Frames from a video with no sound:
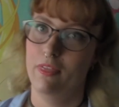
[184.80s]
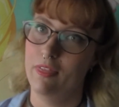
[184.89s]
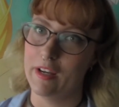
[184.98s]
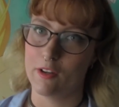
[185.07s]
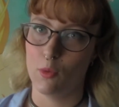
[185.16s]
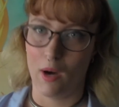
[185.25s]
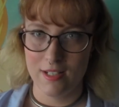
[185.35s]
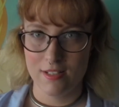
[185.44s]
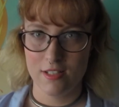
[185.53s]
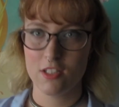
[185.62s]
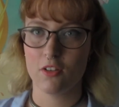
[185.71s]
They're quite
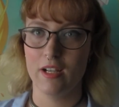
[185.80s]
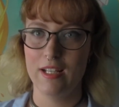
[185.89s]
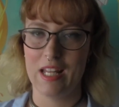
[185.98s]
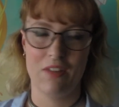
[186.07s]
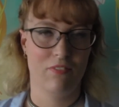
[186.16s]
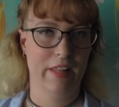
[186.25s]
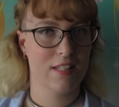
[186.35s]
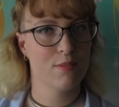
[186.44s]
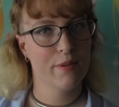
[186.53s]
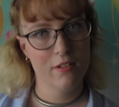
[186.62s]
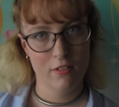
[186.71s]
discreet if that's
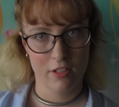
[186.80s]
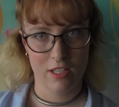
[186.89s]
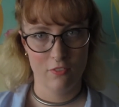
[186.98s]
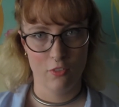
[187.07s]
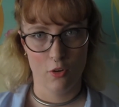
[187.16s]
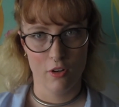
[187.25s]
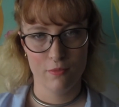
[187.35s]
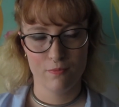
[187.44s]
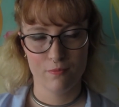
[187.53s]
what you're looking for,